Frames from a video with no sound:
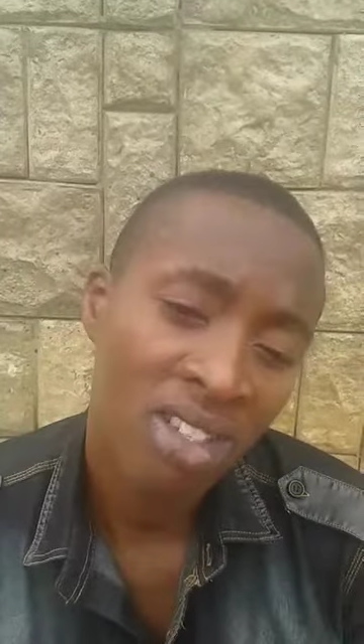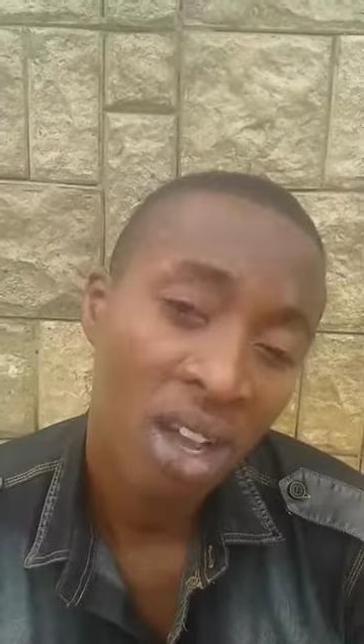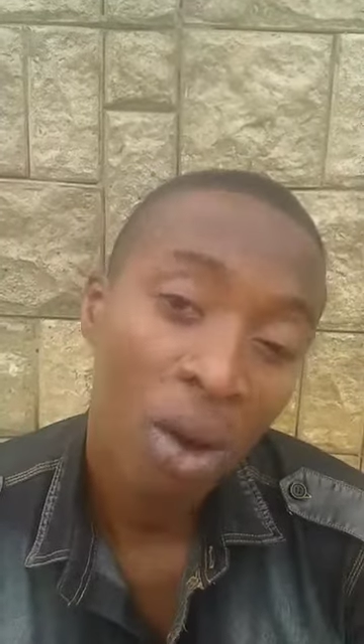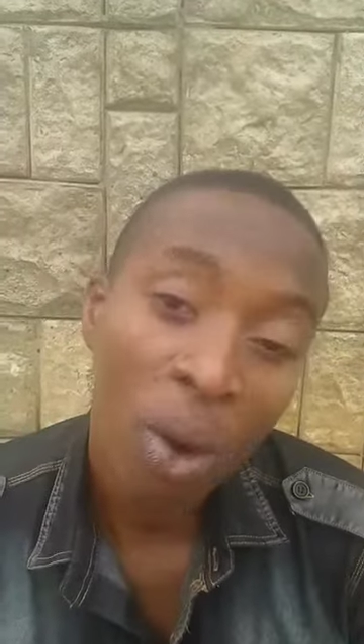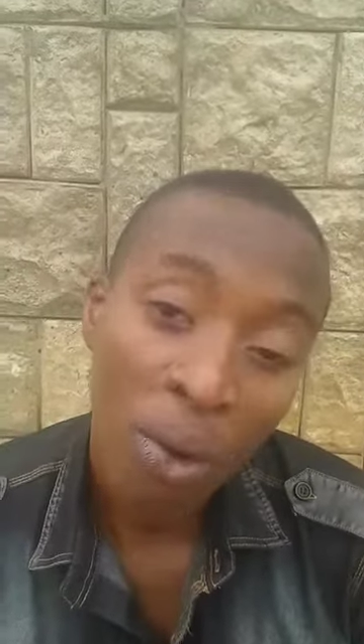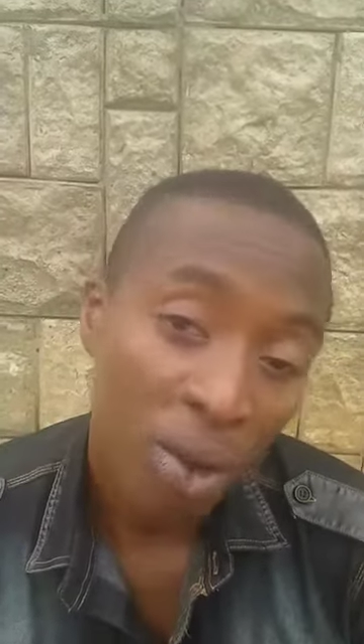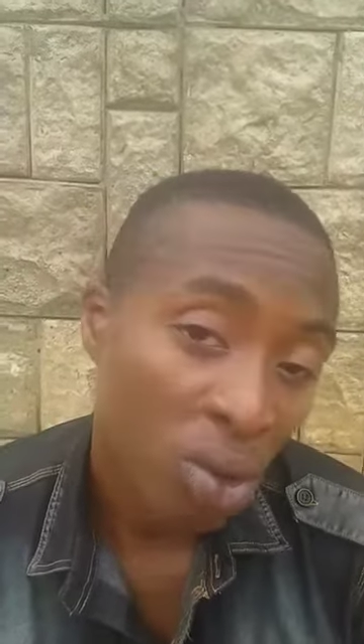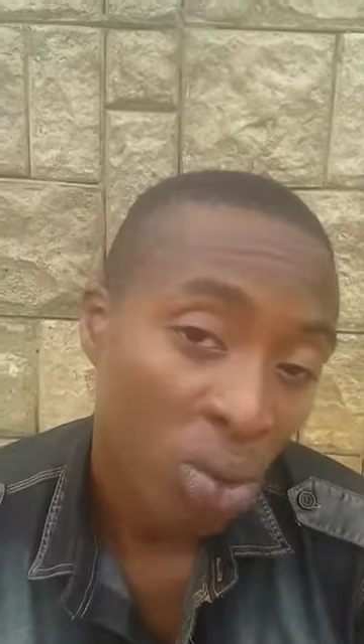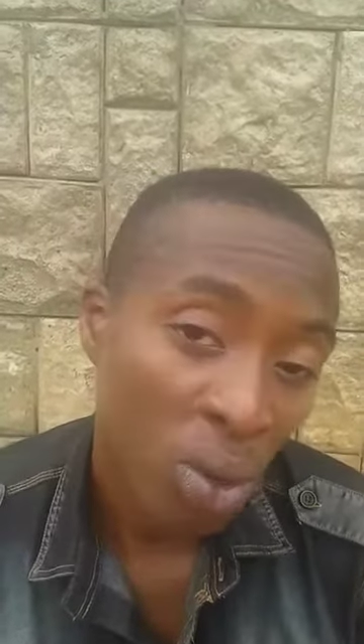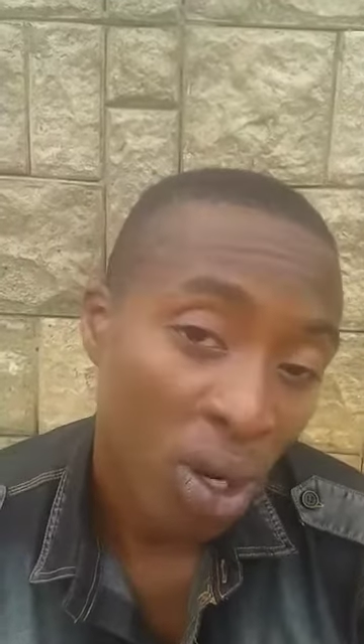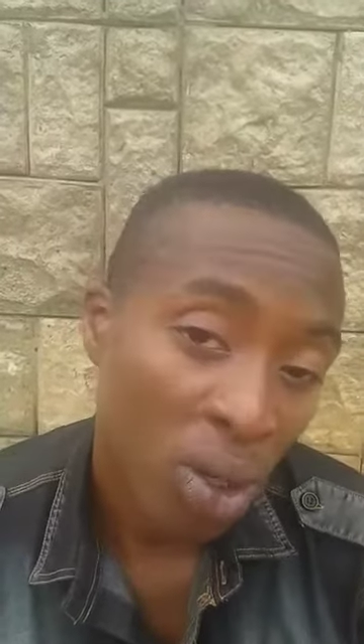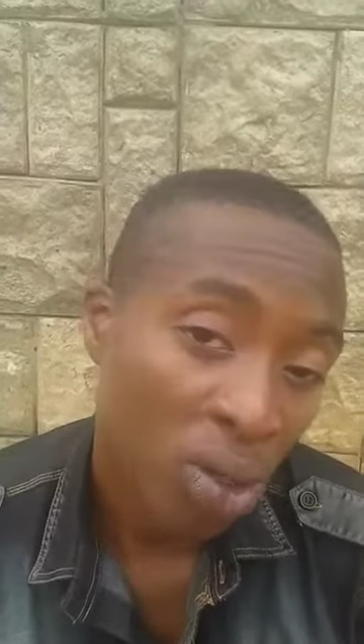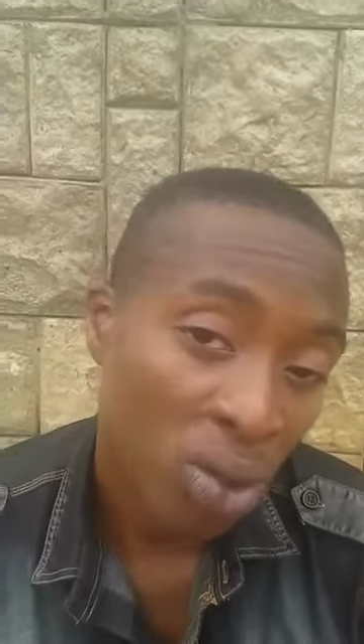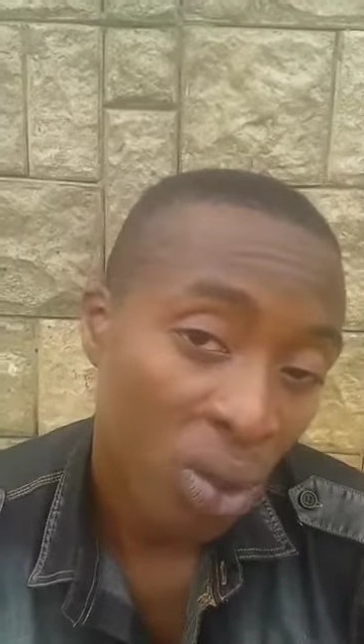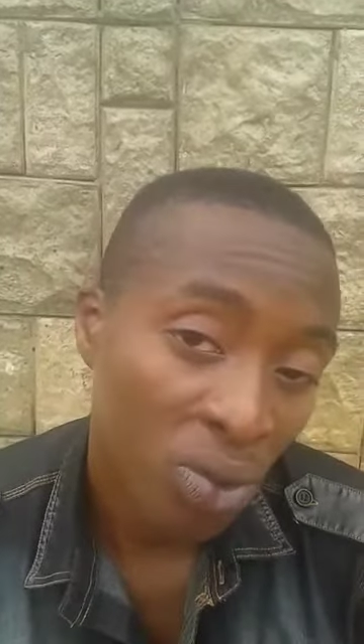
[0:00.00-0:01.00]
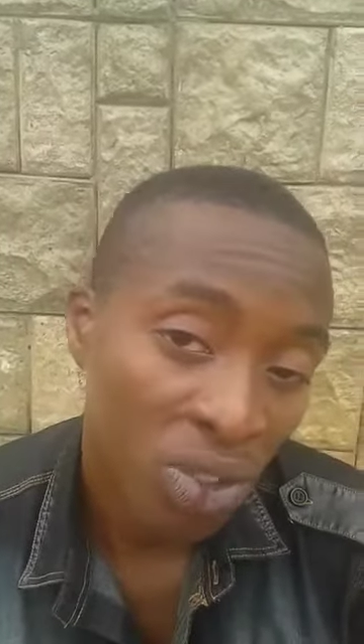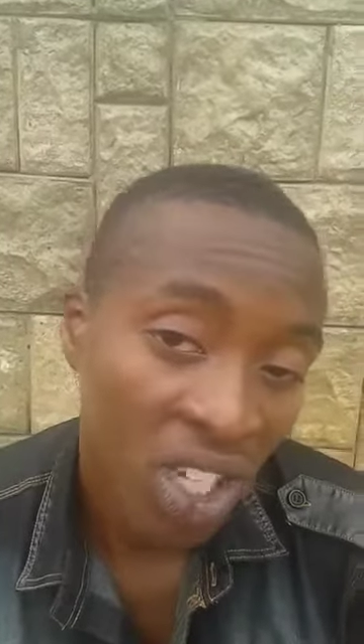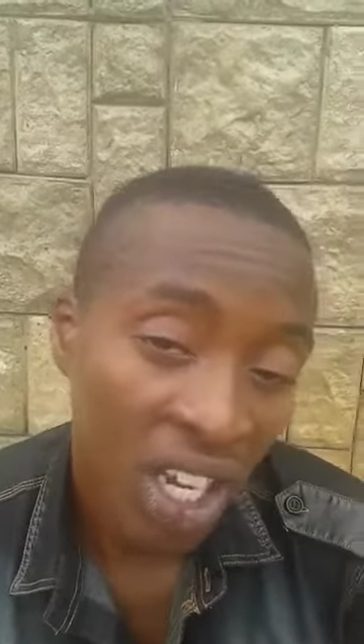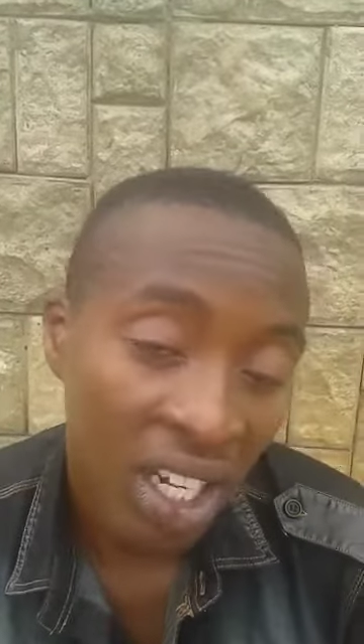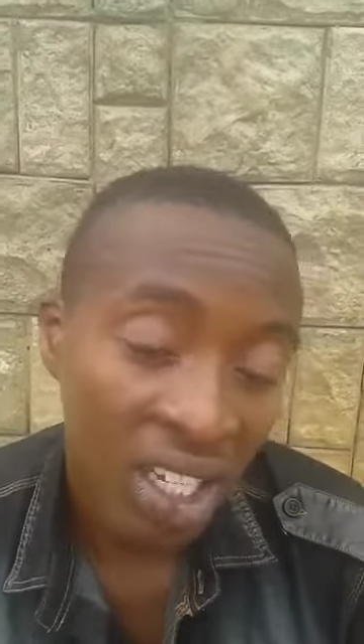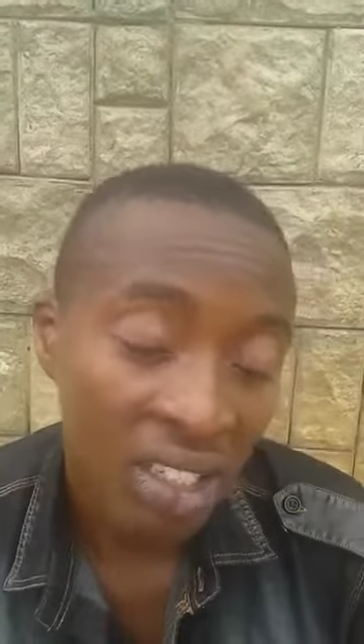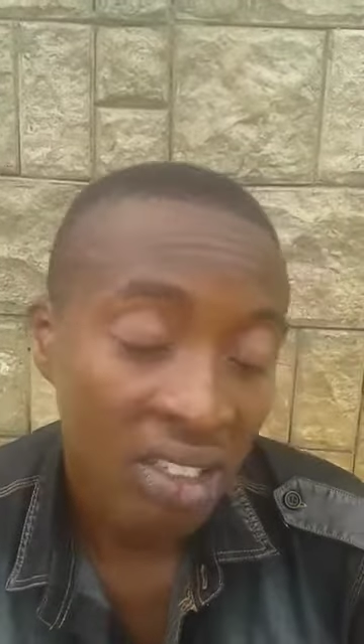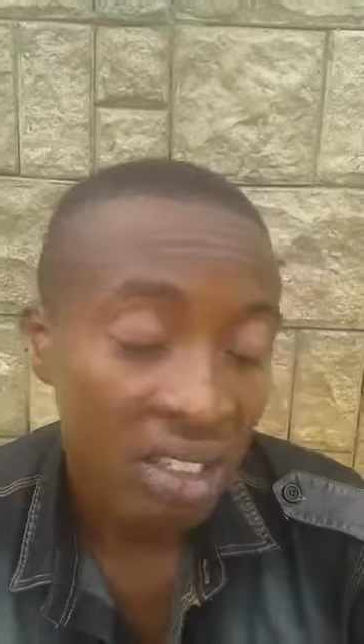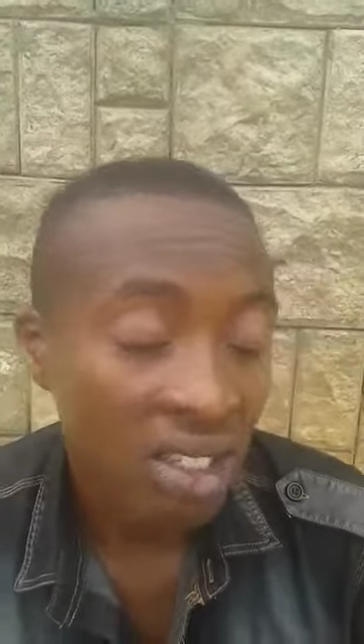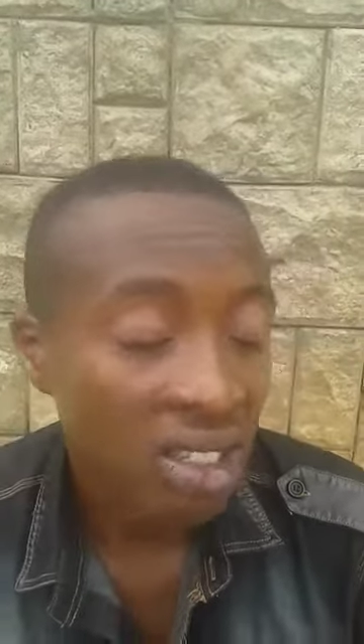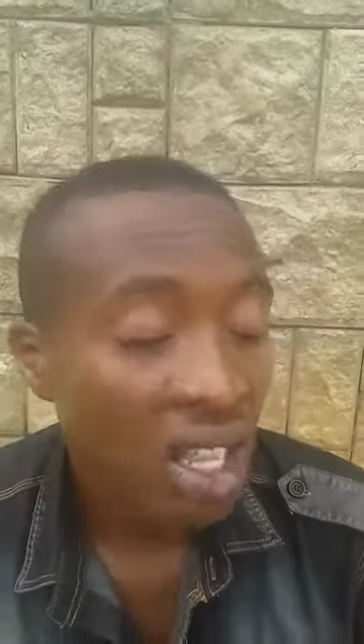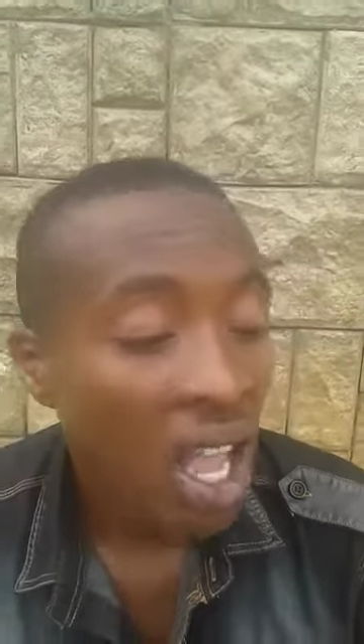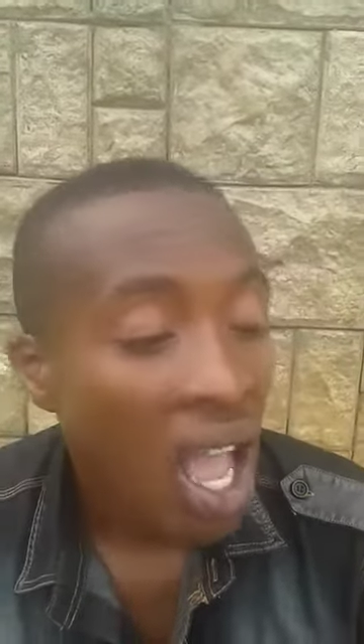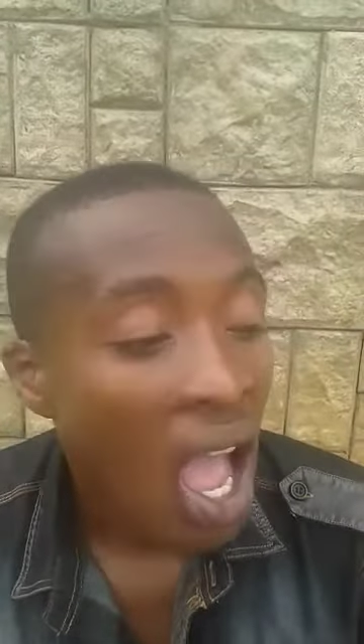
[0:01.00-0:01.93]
are going through a lot of challenges,